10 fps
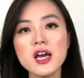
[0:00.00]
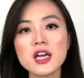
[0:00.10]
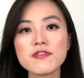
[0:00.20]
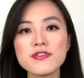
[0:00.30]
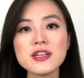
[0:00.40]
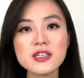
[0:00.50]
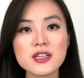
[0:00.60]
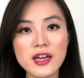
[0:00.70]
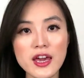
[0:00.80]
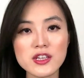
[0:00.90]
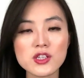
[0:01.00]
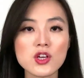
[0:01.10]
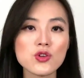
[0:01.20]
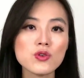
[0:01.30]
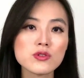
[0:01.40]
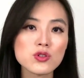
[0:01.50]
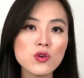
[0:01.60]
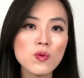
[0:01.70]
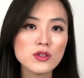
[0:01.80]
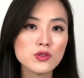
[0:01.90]
If this is the case, you
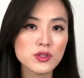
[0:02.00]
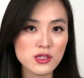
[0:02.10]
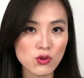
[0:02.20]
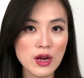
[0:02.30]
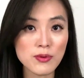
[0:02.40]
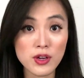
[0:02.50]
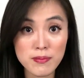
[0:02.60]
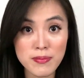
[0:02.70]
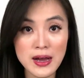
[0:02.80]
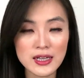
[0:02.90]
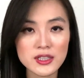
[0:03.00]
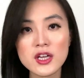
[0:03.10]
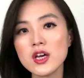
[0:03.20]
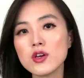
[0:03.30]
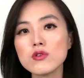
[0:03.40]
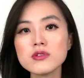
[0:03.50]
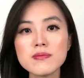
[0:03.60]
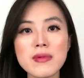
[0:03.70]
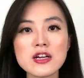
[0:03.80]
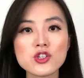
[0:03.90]
still want to describe your impact
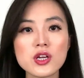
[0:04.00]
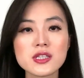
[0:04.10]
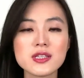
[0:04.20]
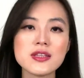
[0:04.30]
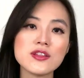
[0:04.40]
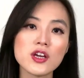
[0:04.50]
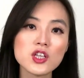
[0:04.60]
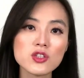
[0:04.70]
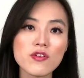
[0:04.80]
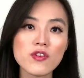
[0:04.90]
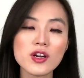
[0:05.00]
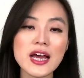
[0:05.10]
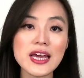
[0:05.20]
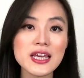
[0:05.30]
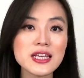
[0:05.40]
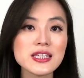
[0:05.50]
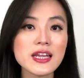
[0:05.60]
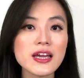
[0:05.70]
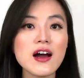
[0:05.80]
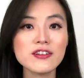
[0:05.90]
using metrics that the interviewer can
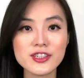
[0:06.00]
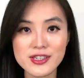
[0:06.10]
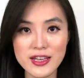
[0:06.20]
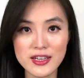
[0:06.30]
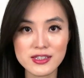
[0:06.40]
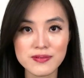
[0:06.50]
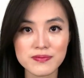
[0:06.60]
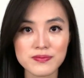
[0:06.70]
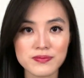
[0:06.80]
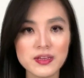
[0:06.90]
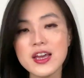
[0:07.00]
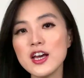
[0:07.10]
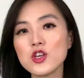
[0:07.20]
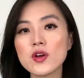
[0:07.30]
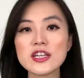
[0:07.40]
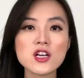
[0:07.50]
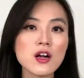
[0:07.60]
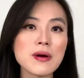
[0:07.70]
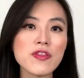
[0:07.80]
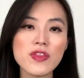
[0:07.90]
easily understand. You can talk
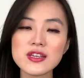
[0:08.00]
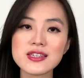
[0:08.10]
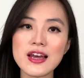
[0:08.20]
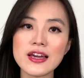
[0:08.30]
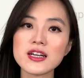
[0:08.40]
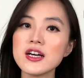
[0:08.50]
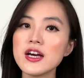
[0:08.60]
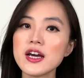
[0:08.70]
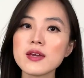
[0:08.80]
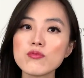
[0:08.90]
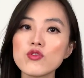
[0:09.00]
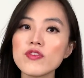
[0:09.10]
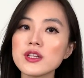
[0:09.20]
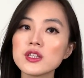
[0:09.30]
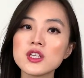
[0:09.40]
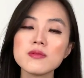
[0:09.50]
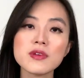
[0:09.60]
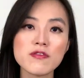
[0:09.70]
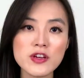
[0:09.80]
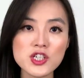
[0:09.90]
about things like improving team
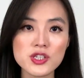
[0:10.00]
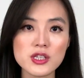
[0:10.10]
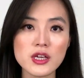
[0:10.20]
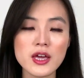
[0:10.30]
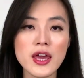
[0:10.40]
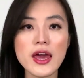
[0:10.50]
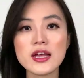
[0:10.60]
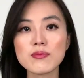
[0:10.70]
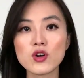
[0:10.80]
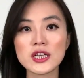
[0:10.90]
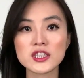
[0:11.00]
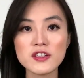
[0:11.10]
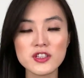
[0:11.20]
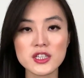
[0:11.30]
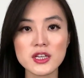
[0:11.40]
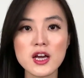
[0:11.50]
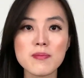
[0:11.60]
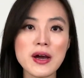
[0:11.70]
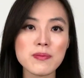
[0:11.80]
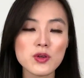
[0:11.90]
efficiency, and productivity
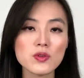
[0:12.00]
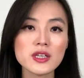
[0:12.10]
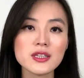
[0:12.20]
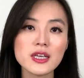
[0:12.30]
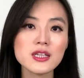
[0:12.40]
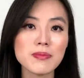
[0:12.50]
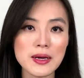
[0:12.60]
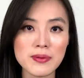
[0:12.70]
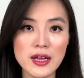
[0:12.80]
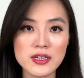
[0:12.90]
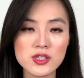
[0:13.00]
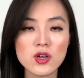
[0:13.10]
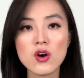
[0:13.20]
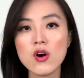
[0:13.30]
by building data pipelines,